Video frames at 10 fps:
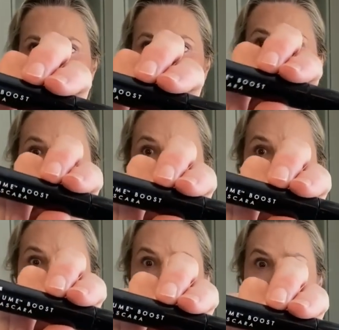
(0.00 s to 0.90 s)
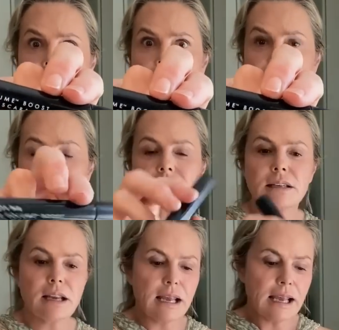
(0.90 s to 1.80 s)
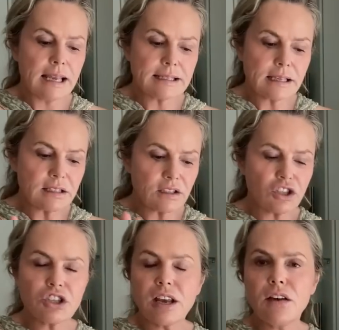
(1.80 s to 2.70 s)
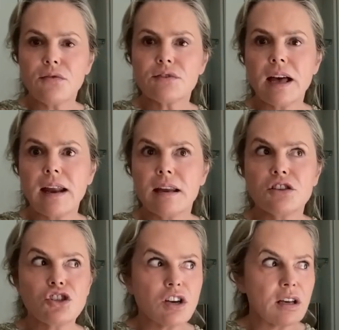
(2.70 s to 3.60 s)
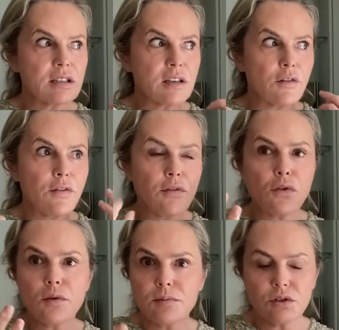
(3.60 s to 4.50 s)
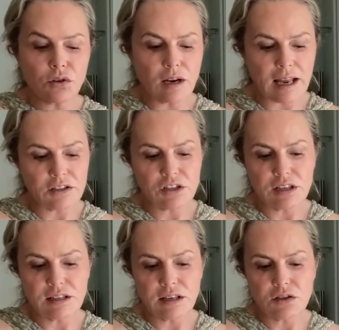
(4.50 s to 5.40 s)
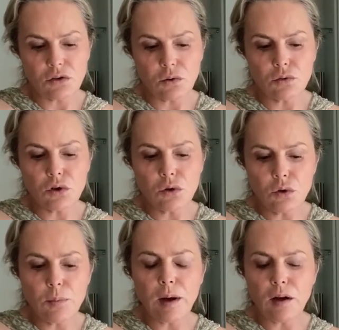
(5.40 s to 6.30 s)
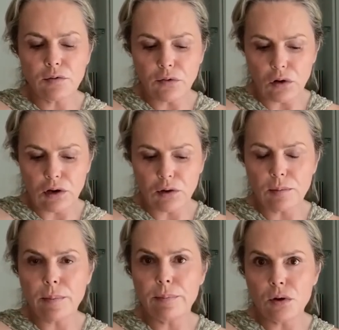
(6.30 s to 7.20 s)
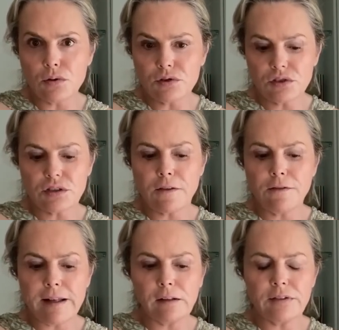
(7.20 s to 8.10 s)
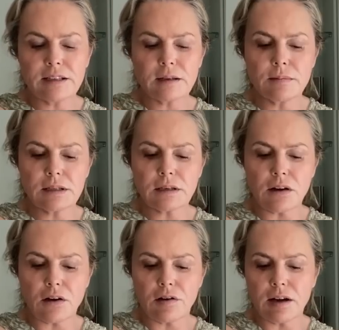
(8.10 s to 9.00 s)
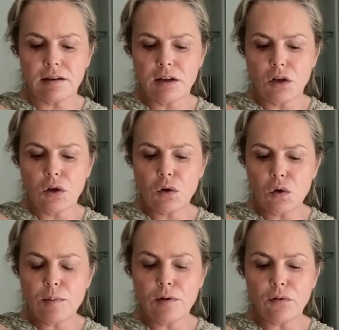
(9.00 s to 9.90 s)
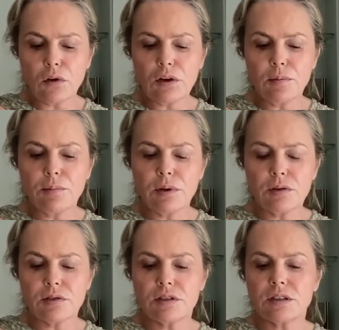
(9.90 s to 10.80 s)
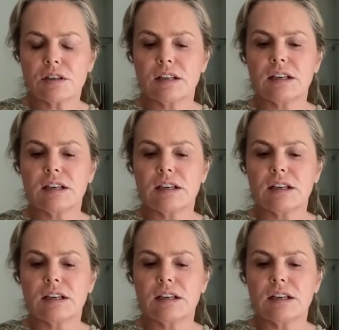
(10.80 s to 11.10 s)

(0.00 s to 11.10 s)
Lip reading: I really like this. It doesn't shift and it just vavooms your lashes. It's called Uber Volume Boost Velvet Mascara. Uber Volume Boost.